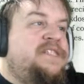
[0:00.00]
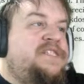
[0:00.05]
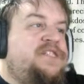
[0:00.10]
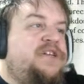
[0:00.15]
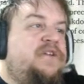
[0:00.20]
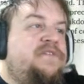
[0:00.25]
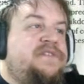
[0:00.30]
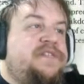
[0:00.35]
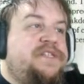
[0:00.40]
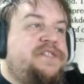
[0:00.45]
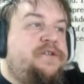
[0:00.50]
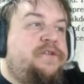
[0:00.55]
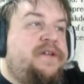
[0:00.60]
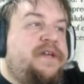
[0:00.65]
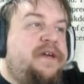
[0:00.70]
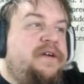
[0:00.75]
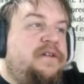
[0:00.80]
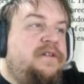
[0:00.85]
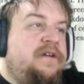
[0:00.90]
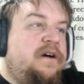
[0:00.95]
serves as their
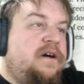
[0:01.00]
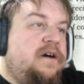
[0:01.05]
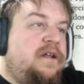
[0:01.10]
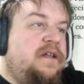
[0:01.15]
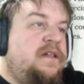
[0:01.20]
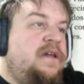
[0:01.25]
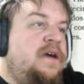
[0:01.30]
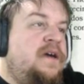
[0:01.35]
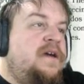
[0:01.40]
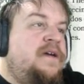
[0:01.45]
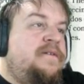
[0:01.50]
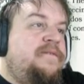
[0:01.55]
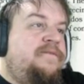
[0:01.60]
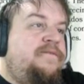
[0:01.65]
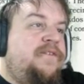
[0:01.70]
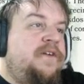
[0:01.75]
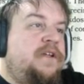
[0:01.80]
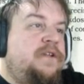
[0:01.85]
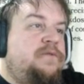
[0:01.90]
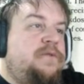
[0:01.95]
guild hall.
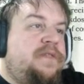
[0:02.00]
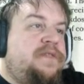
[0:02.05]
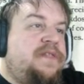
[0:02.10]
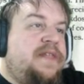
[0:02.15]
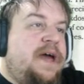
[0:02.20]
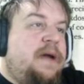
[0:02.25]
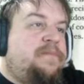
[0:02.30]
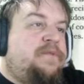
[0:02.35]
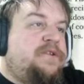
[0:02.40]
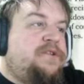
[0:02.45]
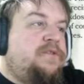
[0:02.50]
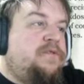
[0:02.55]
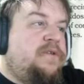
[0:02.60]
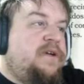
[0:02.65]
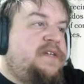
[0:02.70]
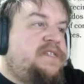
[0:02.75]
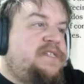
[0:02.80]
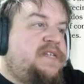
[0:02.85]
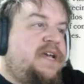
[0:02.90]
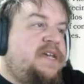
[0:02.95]
Filled with
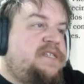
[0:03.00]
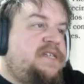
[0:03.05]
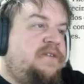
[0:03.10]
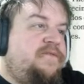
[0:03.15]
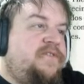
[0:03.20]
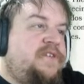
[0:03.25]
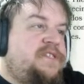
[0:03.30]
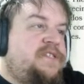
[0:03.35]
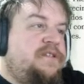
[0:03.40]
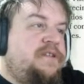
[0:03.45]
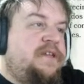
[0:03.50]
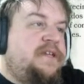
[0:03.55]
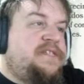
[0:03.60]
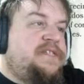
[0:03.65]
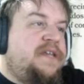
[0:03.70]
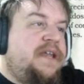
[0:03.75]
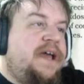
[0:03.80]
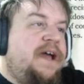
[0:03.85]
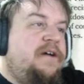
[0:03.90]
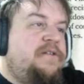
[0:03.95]
laboratories, testing facilities,
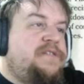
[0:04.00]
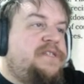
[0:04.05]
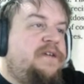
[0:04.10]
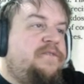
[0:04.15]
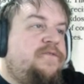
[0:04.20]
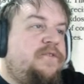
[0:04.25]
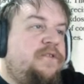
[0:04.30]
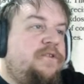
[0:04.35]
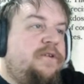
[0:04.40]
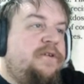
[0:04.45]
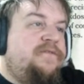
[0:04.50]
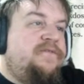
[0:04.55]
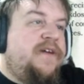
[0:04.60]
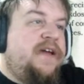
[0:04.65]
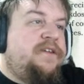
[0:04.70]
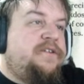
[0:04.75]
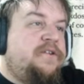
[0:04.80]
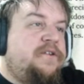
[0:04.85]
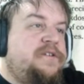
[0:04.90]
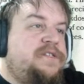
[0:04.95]
and housing for their
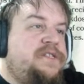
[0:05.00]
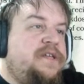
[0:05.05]
inventors,